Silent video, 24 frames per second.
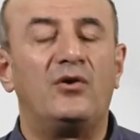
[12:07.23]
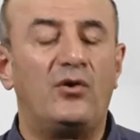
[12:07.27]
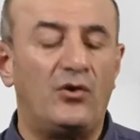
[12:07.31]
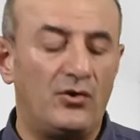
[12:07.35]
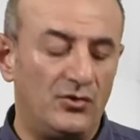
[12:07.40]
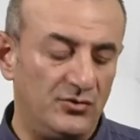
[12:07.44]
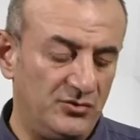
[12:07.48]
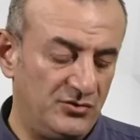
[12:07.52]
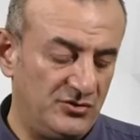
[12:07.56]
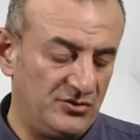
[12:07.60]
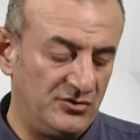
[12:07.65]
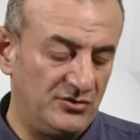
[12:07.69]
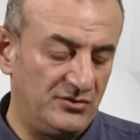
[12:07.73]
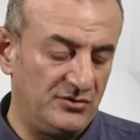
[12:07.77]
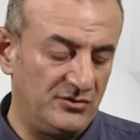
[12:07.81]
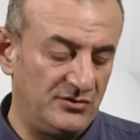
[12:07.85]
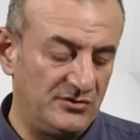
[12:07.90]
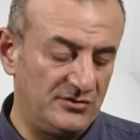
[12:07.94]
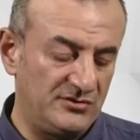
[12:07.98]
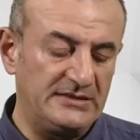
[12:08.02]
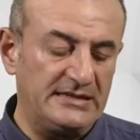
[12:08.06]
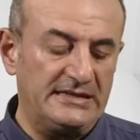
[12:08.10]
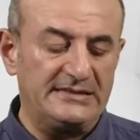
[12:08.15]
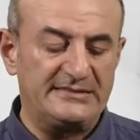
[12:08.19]
on the
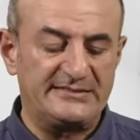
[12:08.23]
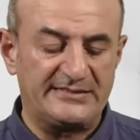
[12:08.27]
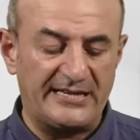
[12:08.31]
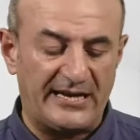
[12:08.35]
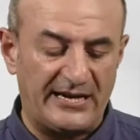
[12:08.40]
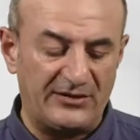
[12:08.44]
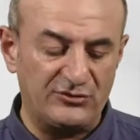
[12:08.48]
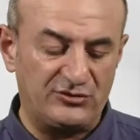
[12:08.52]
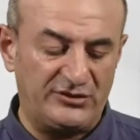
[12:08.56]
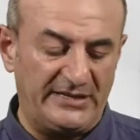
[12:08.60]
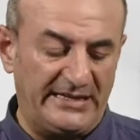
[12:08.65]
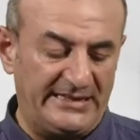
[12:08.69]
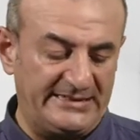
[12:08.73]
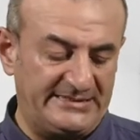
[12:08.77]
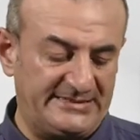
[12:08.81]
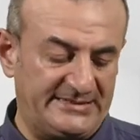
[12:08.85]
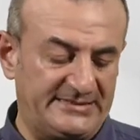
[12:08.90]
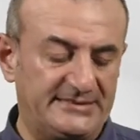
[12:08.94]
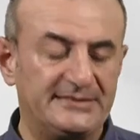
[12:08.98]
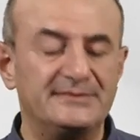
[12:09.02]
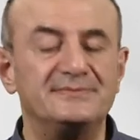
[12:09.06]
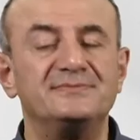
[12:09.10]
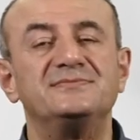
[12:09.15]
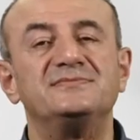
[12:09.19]

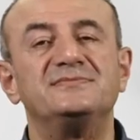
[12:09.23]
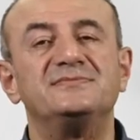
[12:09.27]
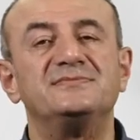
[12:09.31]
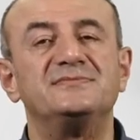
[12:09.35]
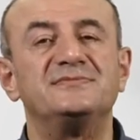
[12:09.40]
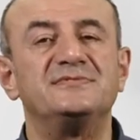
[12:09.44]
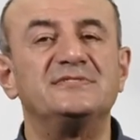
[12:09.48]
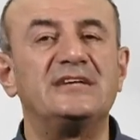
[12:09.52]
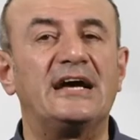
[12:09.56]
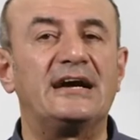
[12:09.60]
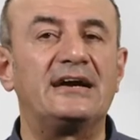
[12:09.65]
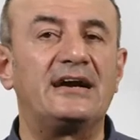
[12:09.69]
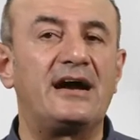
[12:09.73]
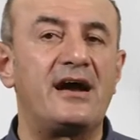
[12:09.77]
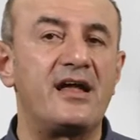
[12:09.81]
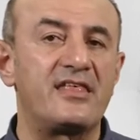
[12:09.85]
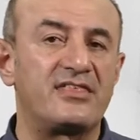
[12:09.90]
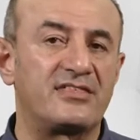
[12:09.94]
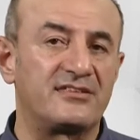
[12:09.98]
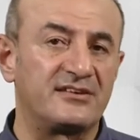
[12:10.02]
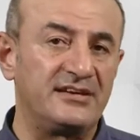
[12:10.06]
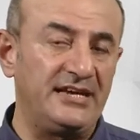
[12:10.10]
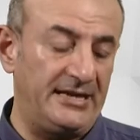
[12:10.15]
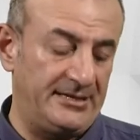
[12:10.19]
southeast there are
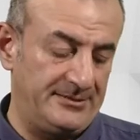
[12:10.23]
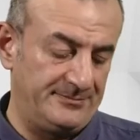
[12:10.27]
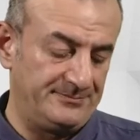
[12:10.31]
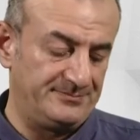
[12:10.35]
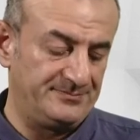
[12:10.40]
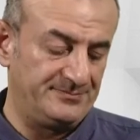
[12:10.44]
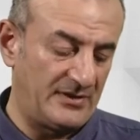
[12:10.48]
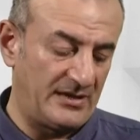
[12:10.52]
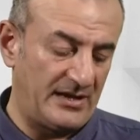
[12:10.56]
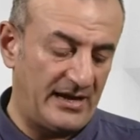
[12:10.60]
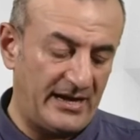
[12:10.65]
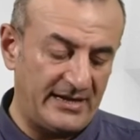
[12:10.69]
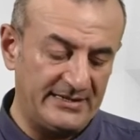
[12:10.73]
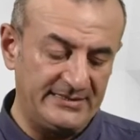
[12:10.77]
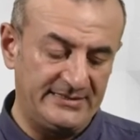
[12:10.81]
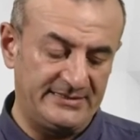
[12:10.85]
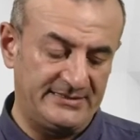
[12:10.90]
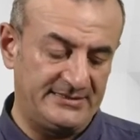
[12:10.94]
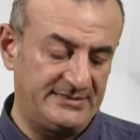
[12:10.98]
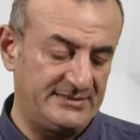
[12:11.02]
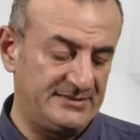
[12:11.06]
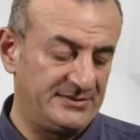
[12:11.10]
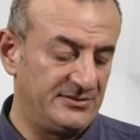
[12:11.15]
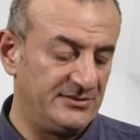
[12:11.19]
3
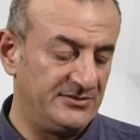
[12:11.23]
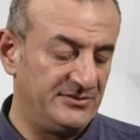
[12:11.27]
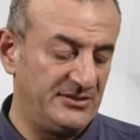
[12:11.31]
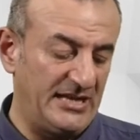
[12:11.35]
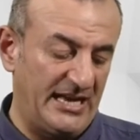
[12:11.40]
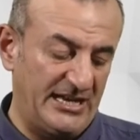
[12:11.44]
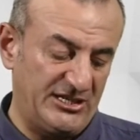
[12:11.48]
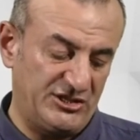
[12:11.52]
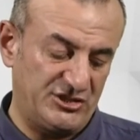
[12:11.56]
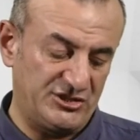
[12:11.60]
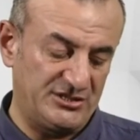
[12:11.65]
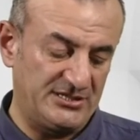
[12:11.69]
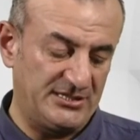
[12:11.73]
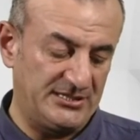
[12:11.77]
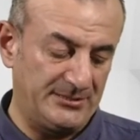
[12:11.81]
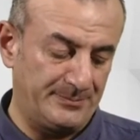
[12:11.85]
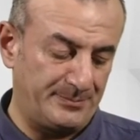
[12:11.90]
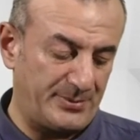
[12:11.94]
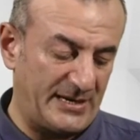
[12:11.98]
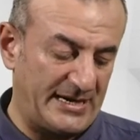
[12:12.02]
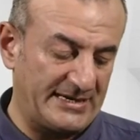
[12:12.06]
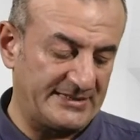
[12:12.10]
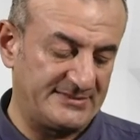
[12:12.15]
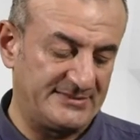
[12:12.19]
other national
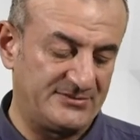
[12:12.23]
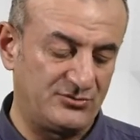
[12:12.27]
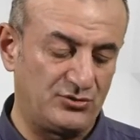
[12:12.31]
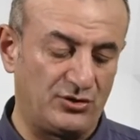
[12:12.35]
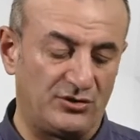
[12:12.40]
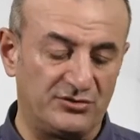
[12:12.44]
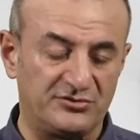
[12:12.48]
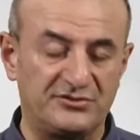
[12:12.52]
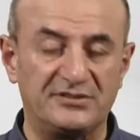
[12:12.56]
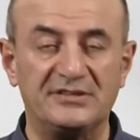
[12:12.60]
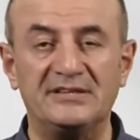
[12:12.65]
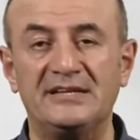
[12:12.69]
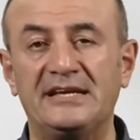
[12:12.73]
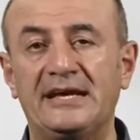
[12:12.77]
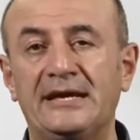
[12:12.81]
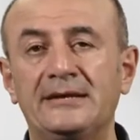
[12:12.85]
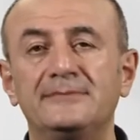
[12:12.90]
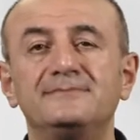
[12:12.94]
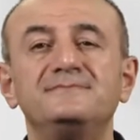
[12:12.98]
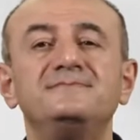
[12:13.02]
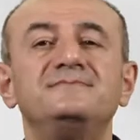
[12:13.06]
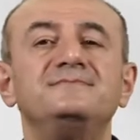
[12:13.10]
parks, totally